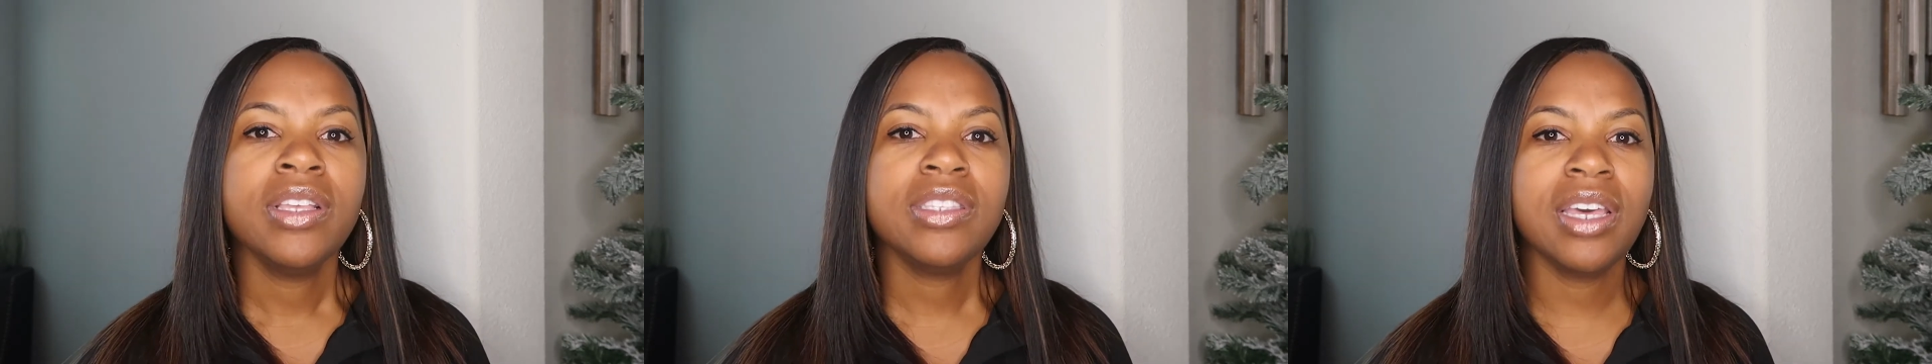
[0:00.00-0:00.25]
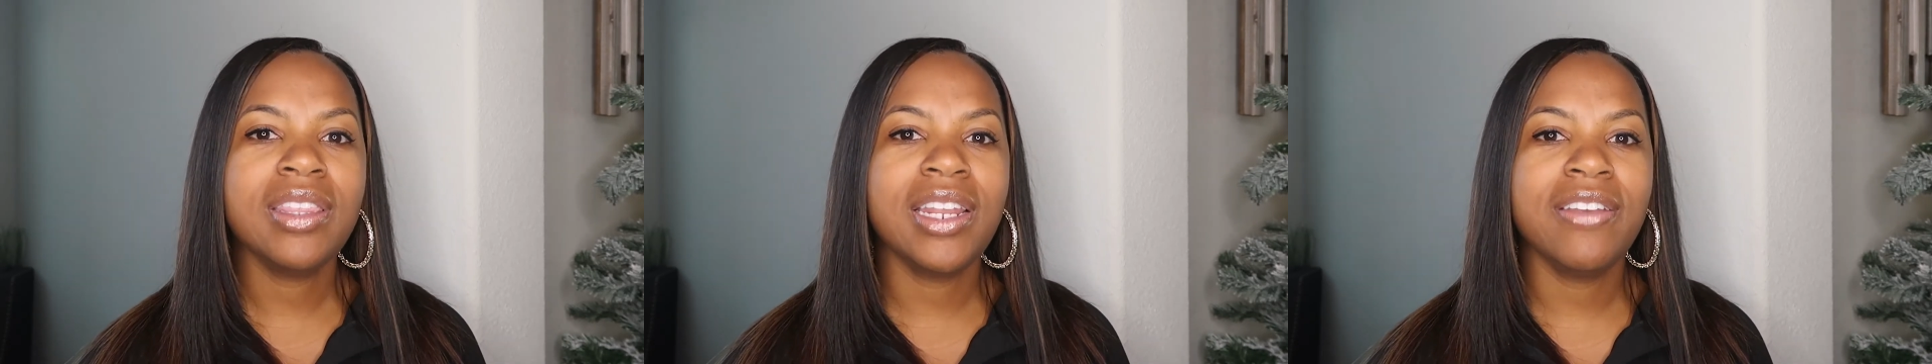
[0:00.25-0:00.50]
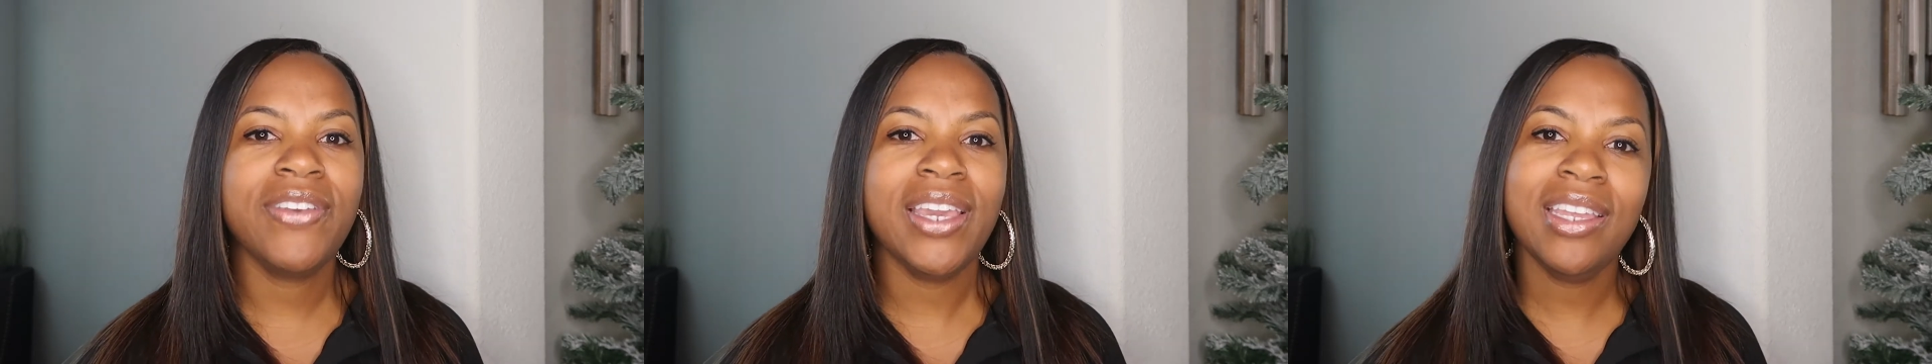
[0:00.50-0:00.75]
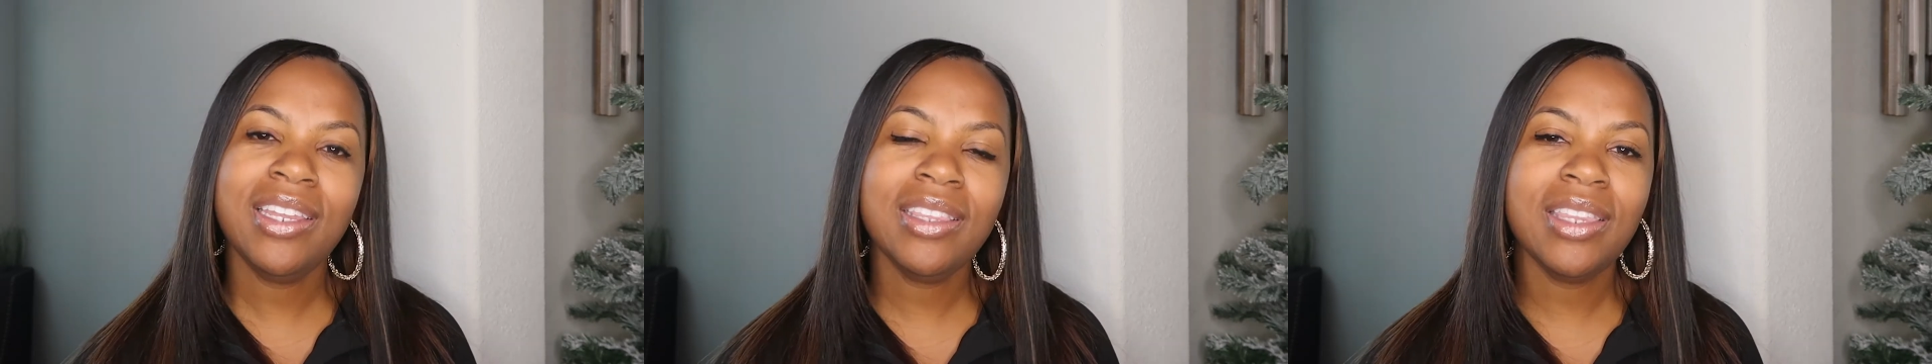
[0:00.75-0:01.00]
so that if
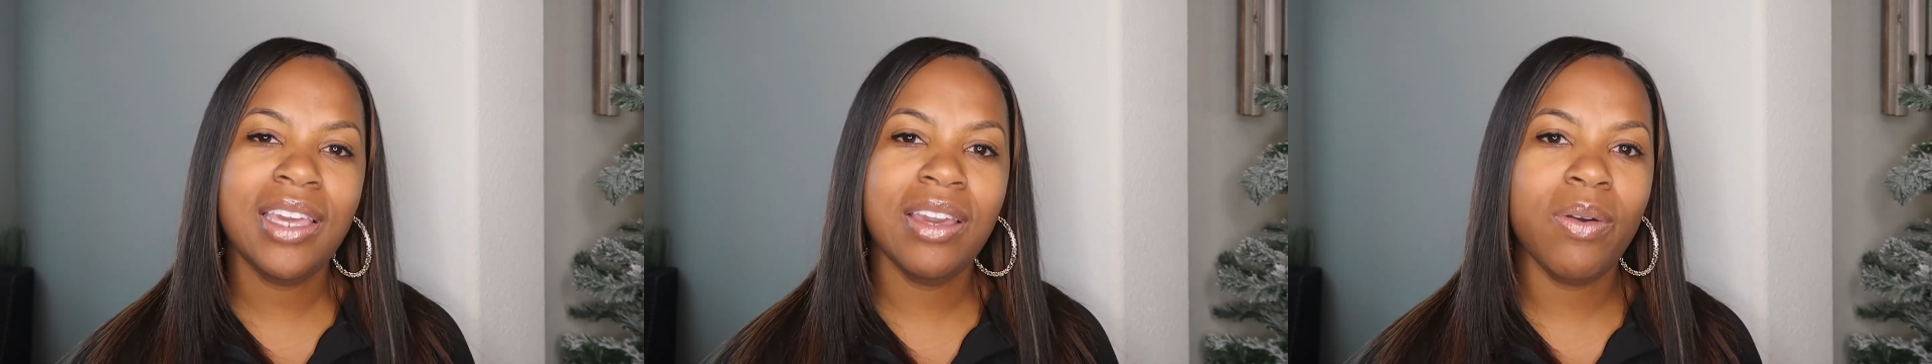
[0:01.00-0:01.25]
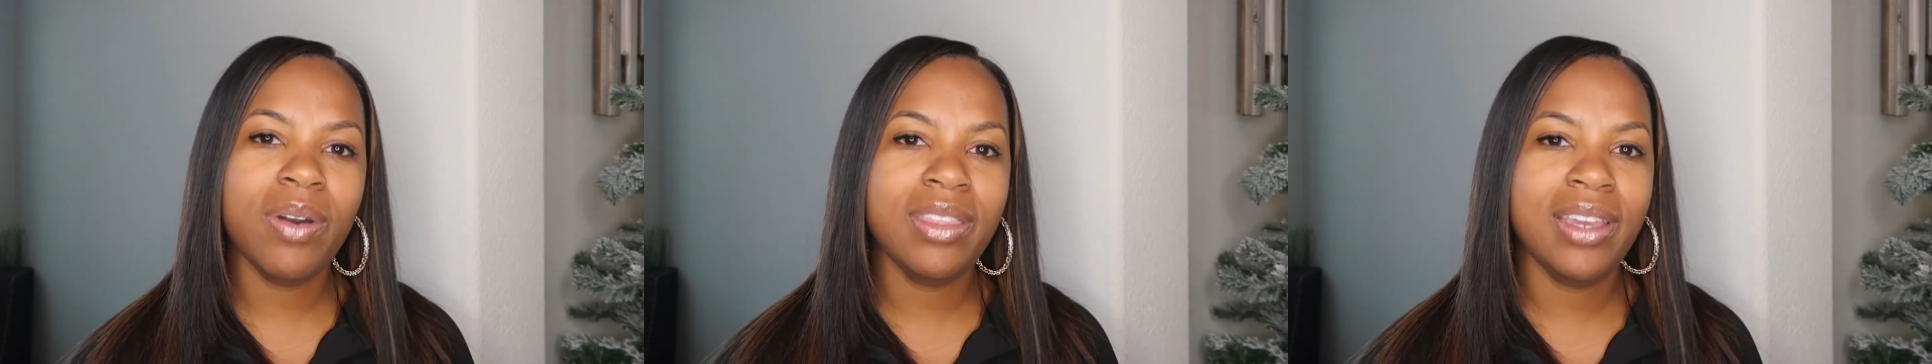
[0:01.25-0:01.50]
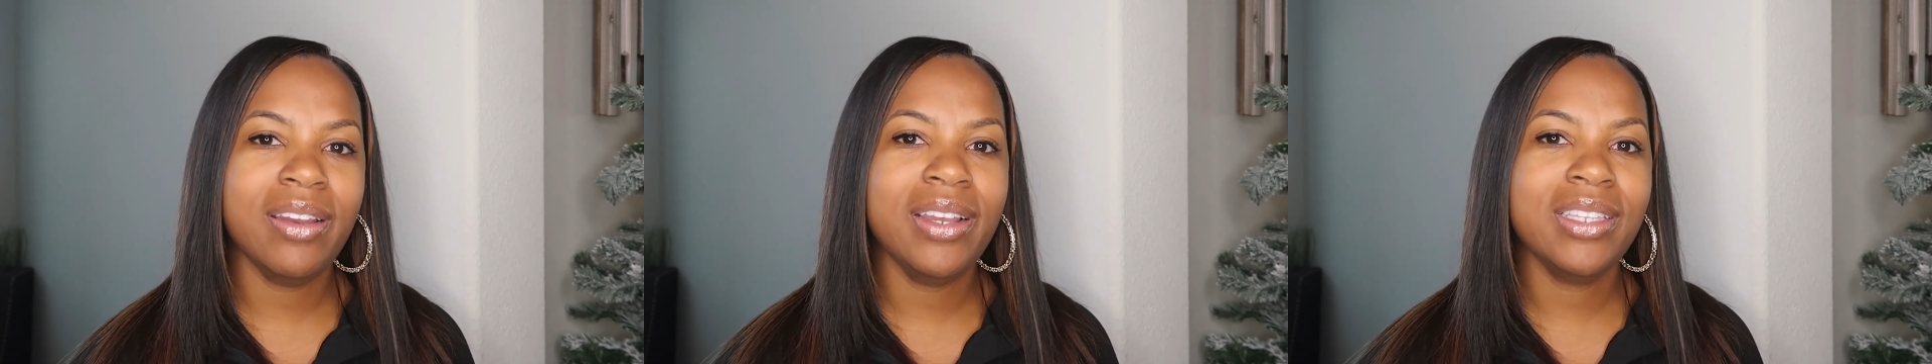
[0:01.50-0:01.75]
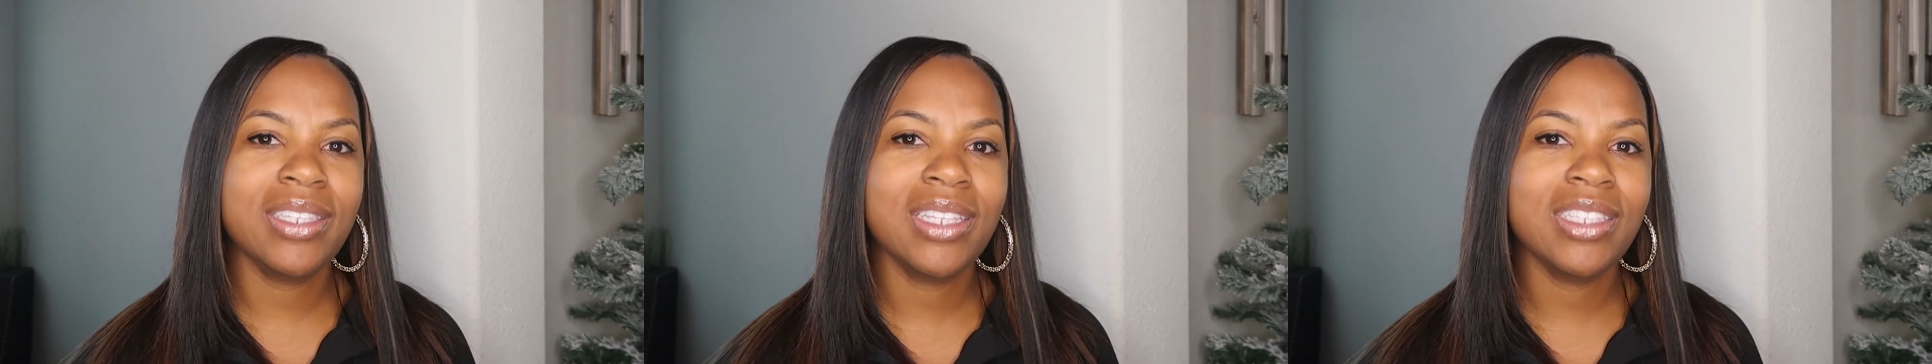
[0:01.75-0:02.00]
anything on there
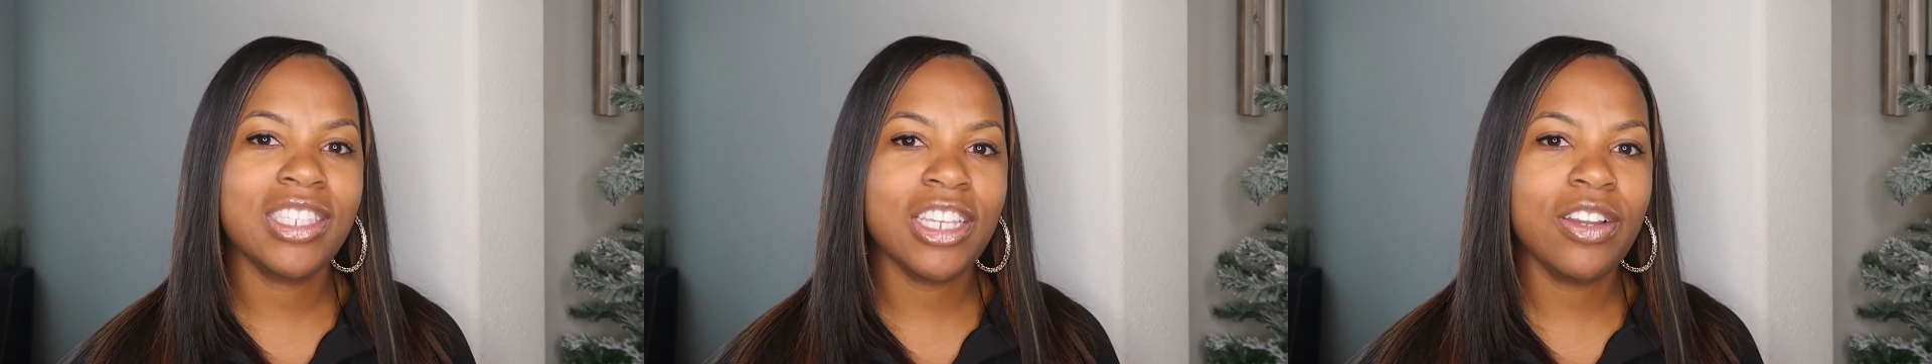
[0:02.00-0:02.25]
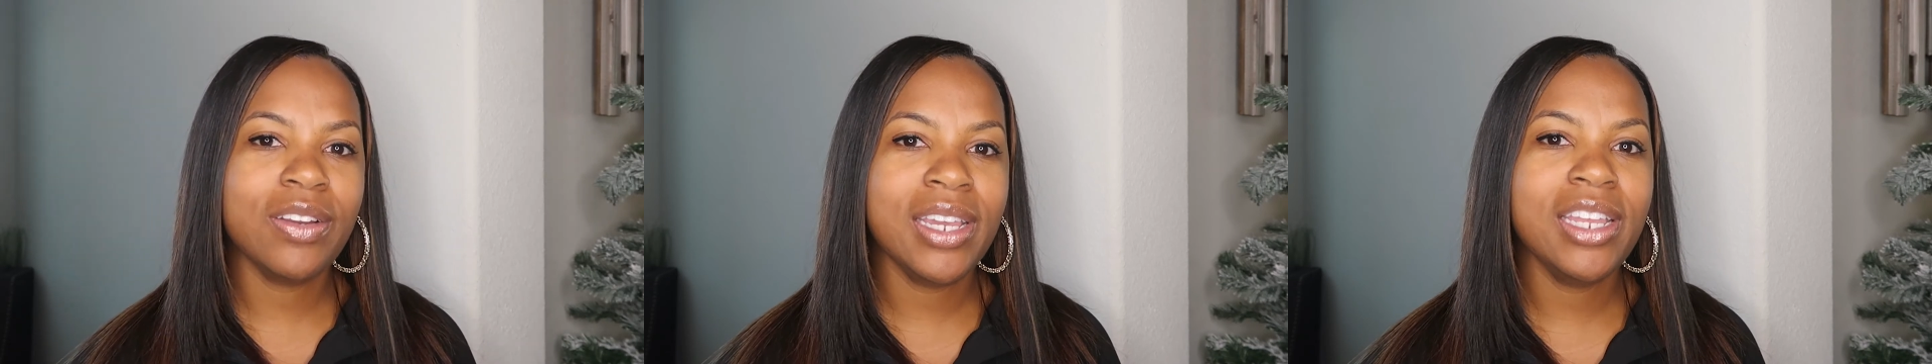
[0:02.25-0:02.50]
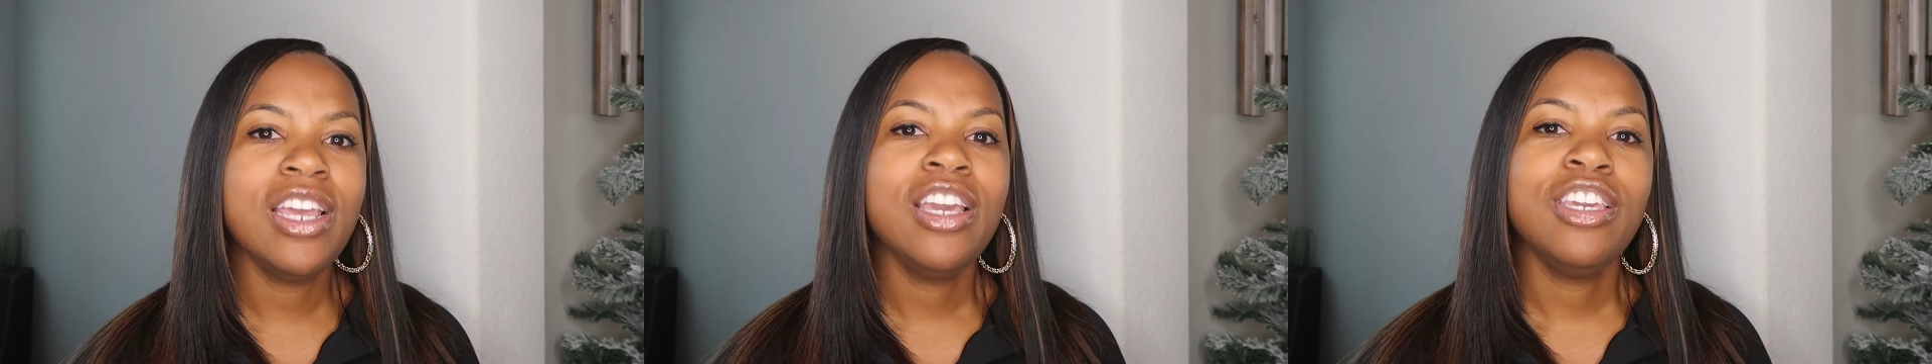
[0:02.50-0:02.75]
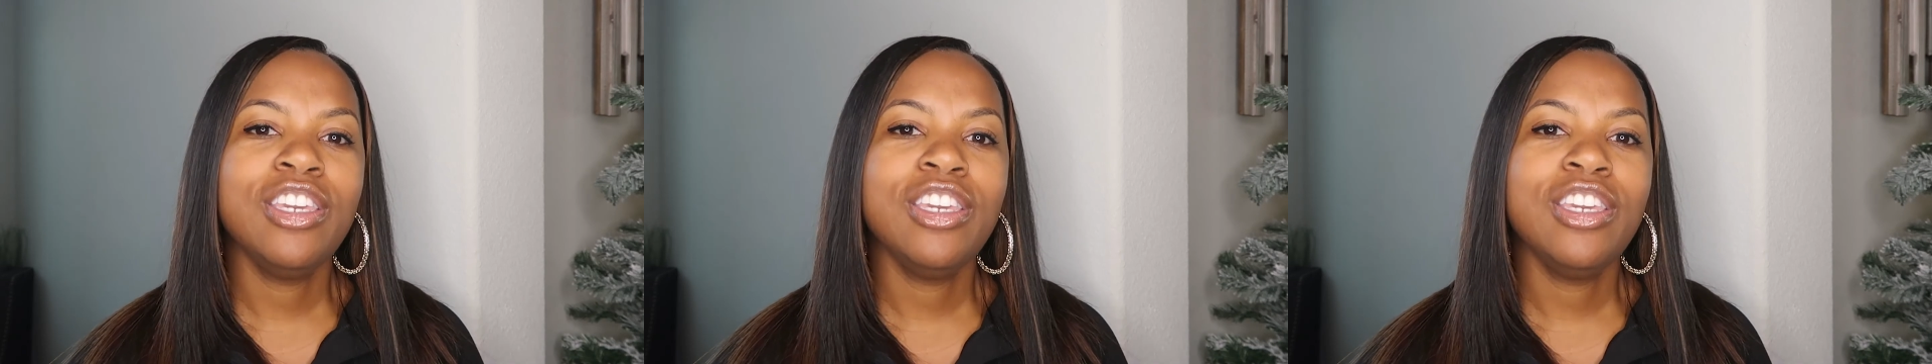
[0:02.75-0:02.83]
is concerning,